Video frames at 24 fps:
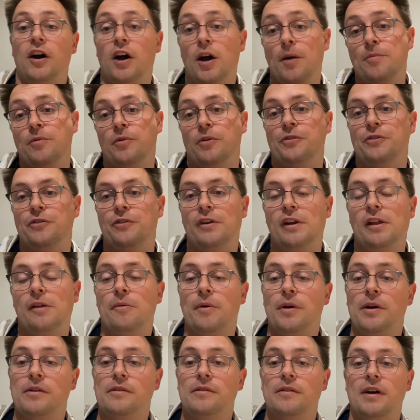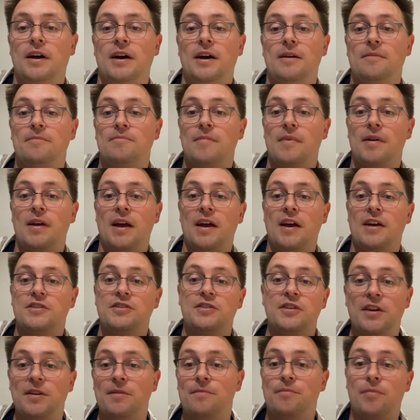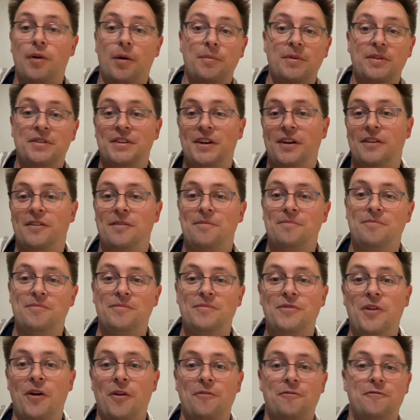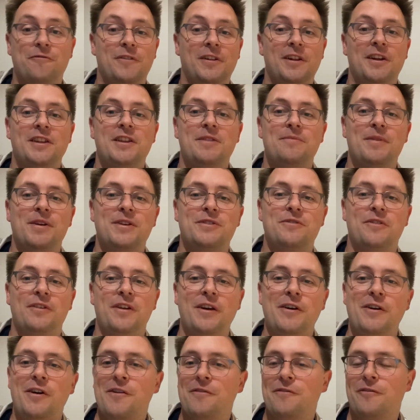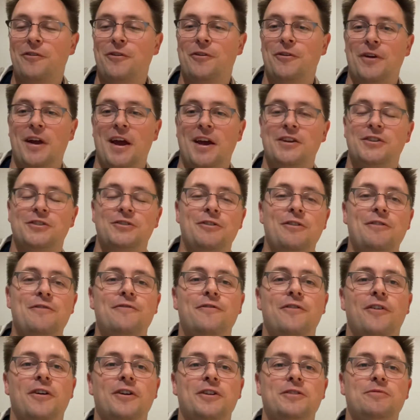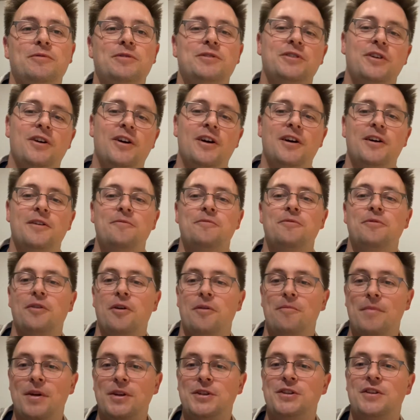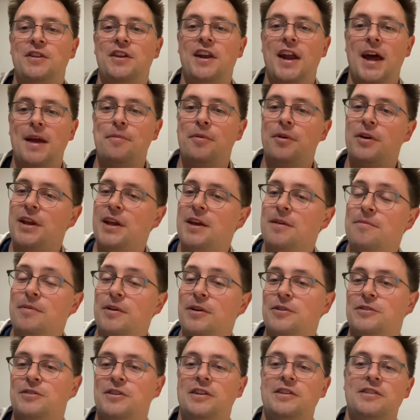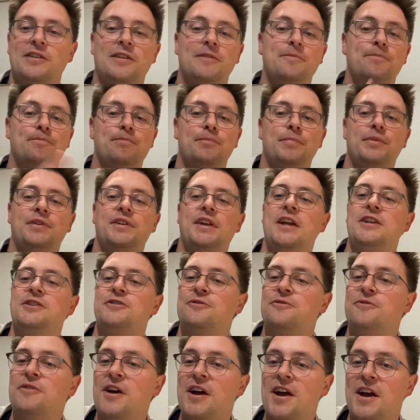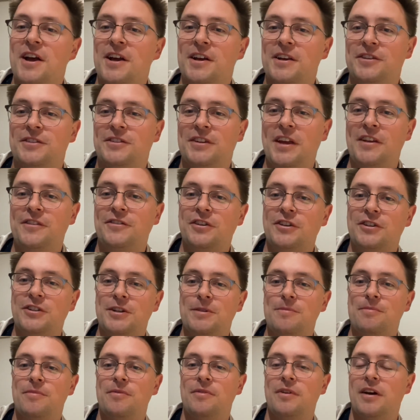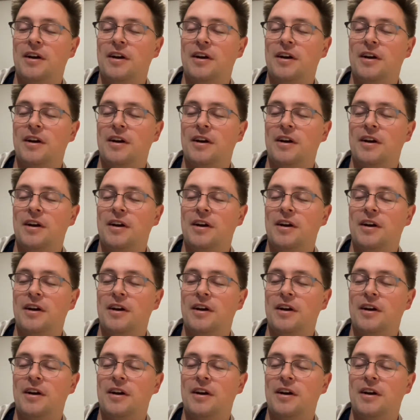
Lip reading: I hope you're all doing well. As you can probably tell, I'm not feeling the best right now. I've caught a certain virus, which I will not mention the name on here because there's a potential censorship